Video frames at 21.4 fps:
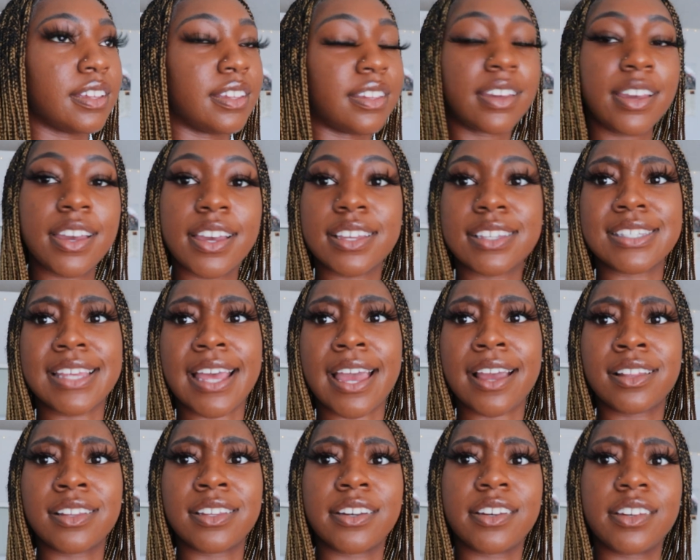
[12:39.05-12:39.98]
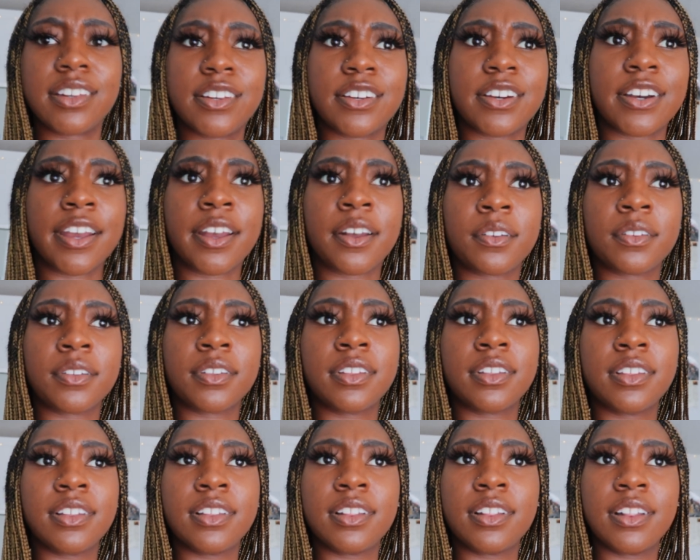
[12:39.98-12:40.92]
Yeah, exactly a year now.
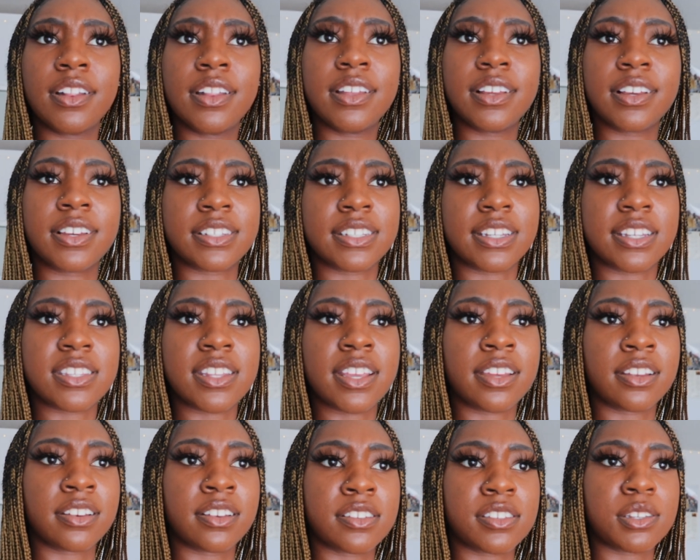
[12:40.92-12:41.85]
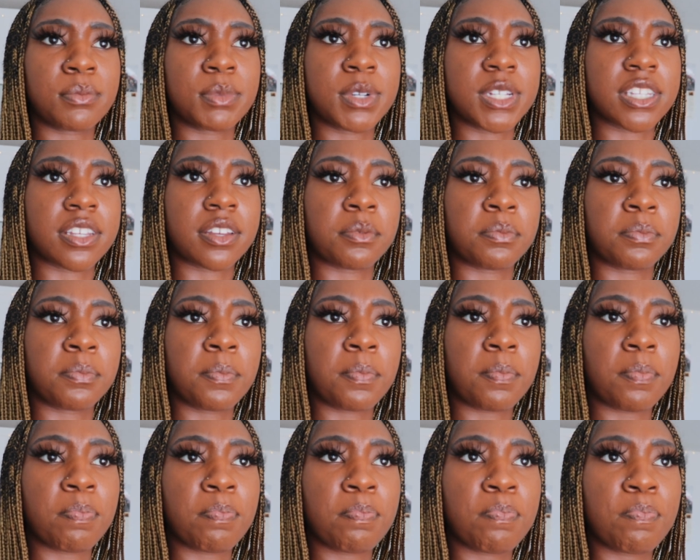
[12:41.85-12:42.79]
Because I stayed in the summertime.
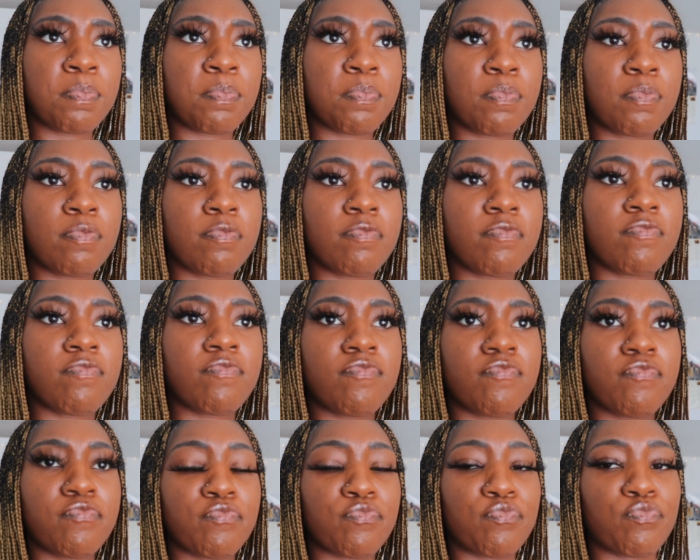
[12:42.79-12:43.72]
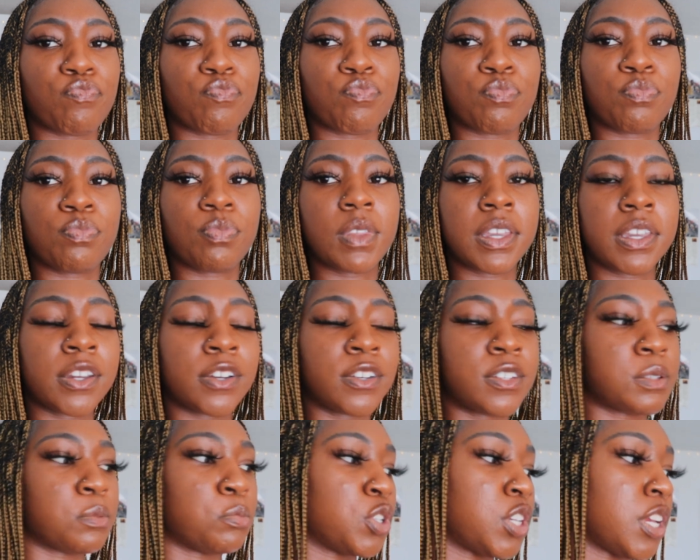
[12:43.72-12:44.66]
Hmm, a year and
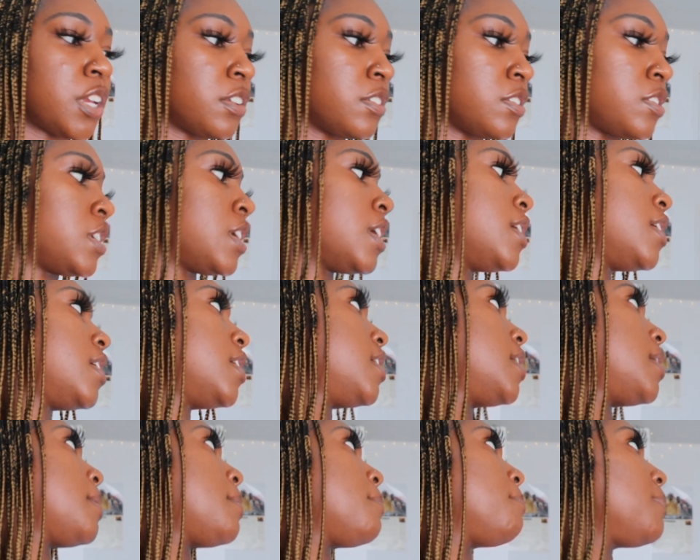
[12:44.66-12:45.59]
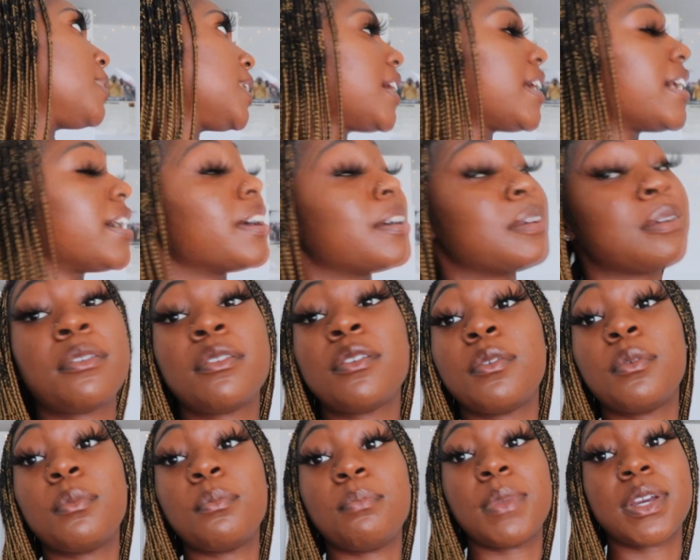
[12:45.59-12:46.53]
some change. But yeah,
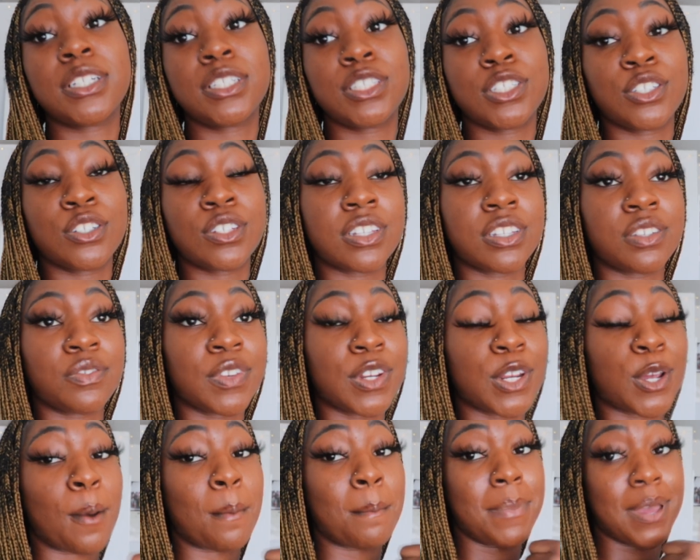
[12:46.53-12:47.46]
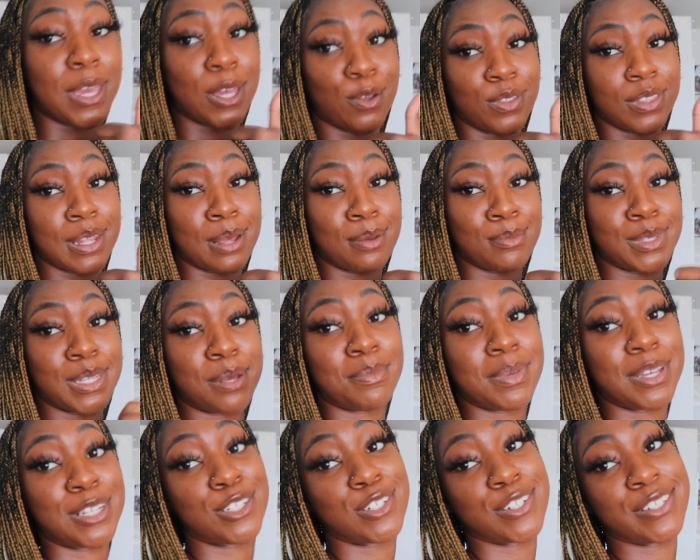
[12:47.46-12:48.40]
make sure you give this video a big ol' thumbs up.
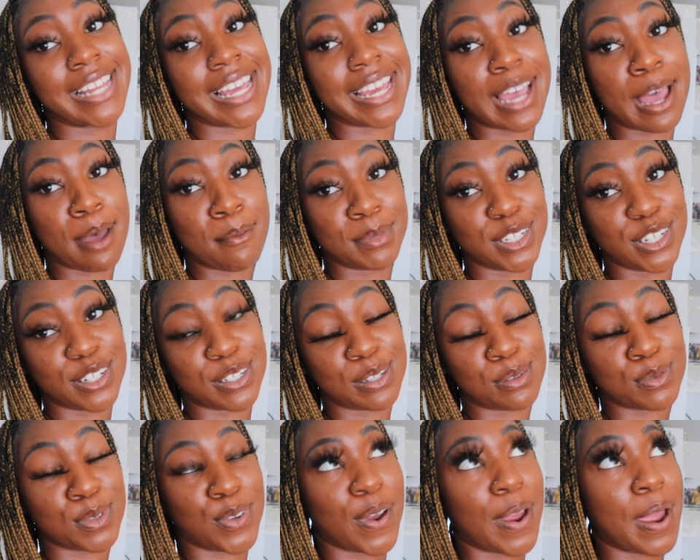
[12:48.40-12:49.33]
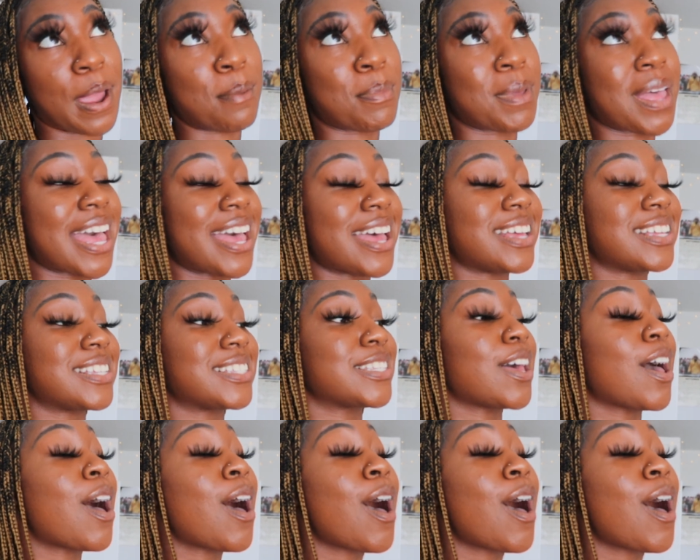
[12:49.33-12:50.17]
Make sure you like, comment, share, subscribe as